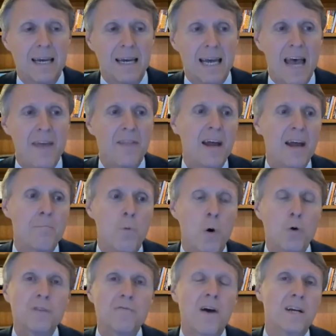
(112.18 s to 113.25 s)
And then
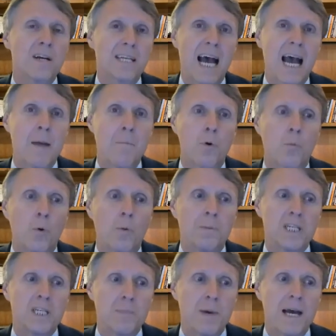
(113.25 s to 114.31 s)
most of our time will
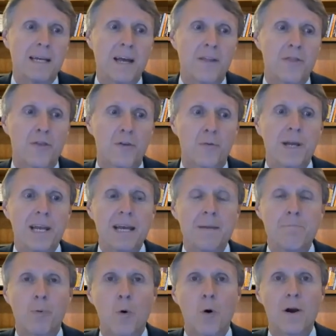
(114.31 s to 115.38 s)
be spent on three
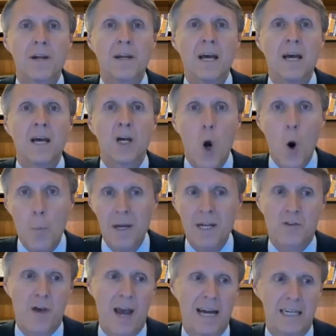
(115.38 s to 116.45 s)
important coping
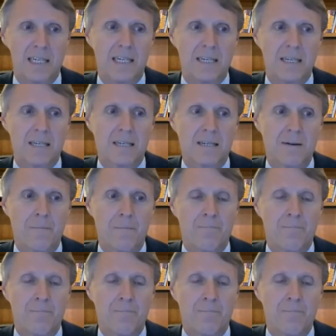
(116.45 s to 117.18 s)
strategies.